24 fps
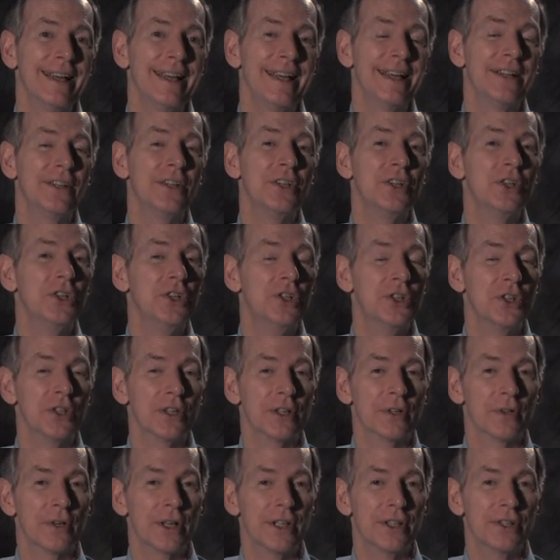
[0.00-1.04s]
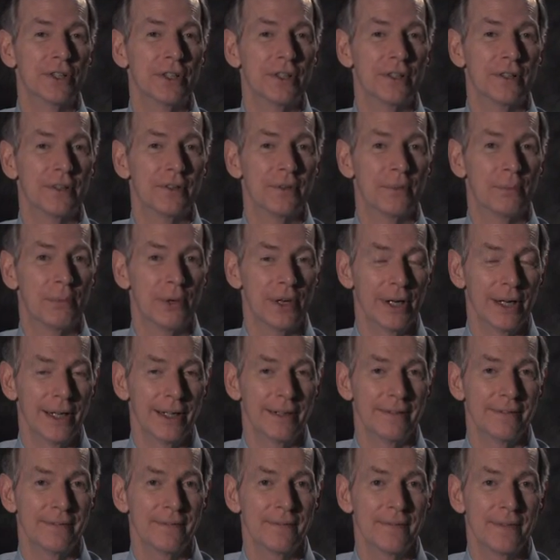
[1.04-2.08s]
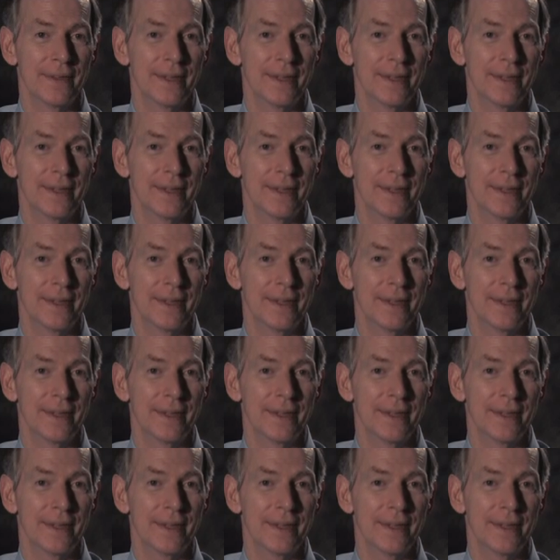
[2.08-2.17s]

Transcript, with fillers: in the degeneration of the brain.